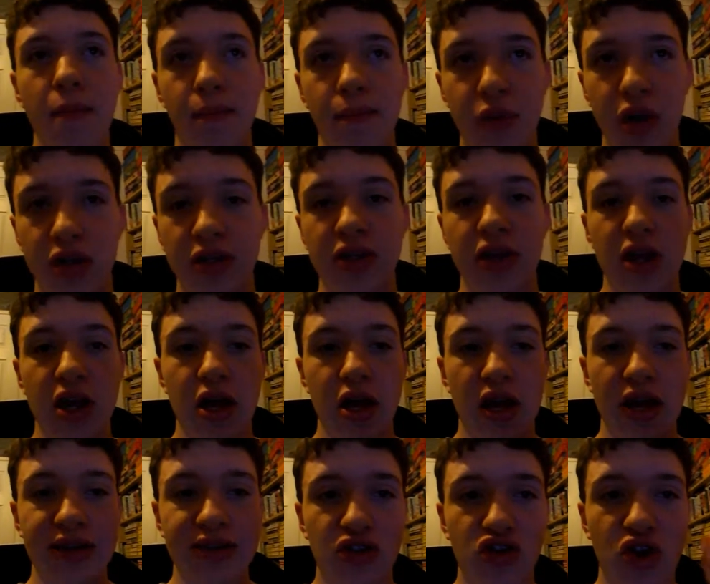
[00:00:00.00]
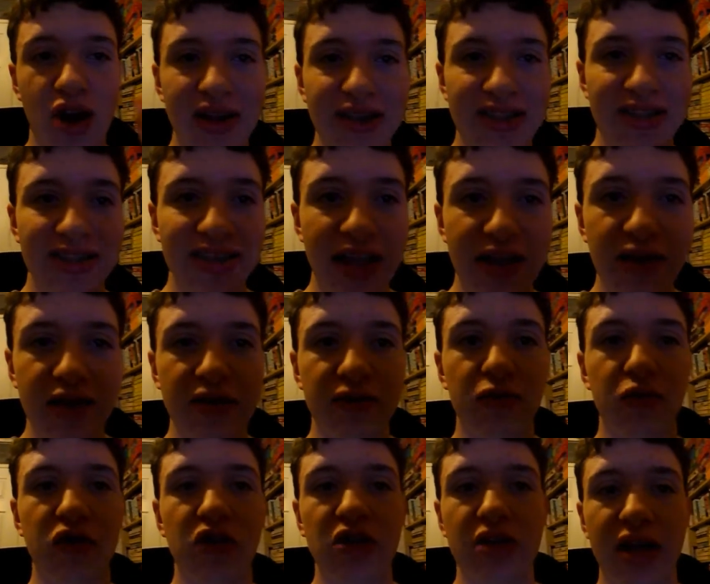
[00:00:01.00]
But his transcendence,
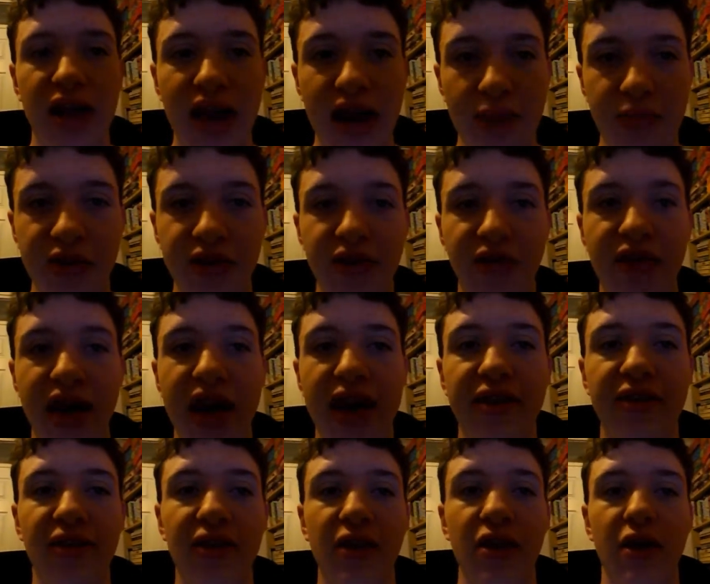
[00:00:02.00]
which is an element of that,